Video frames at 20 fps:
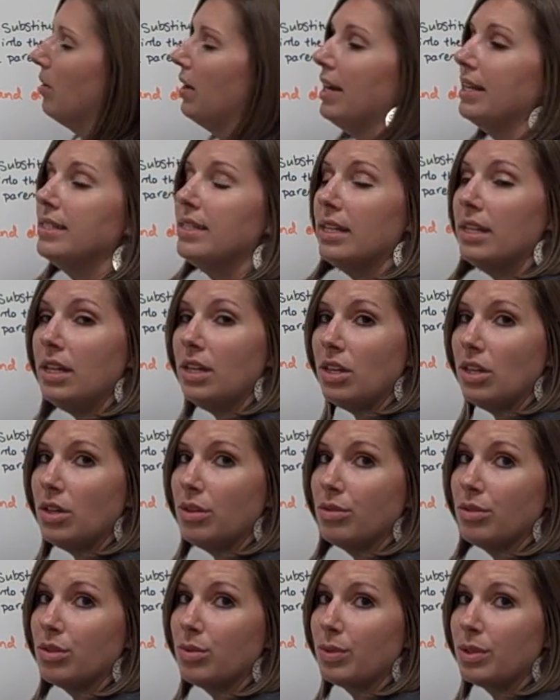what I didn't
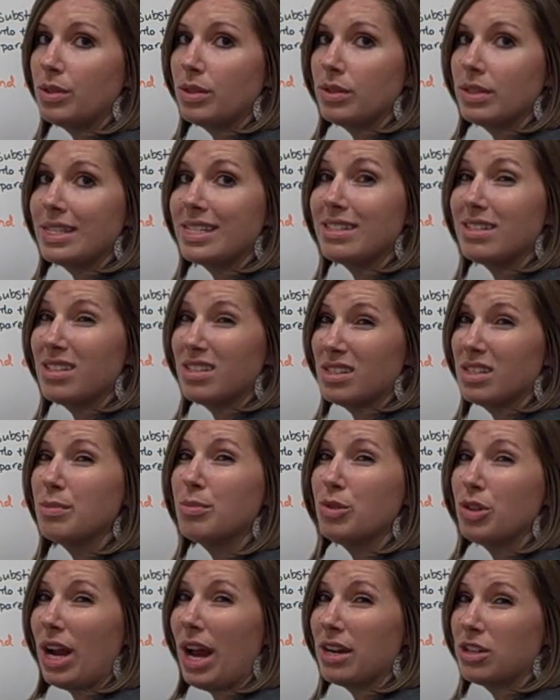use, which is this
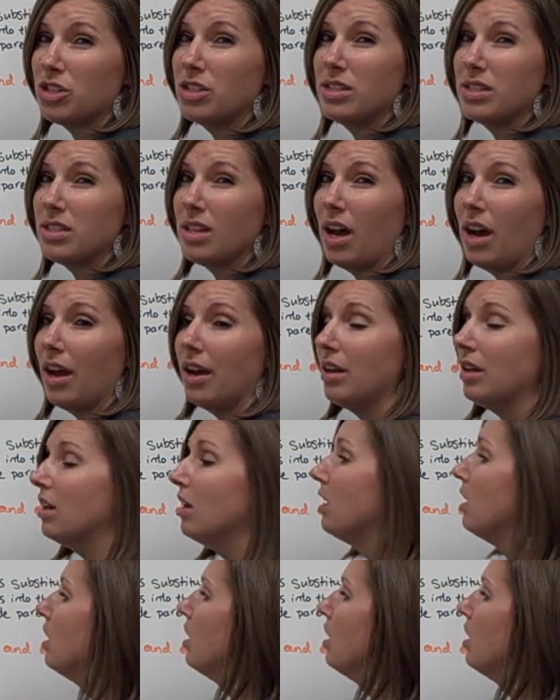subtraction sign.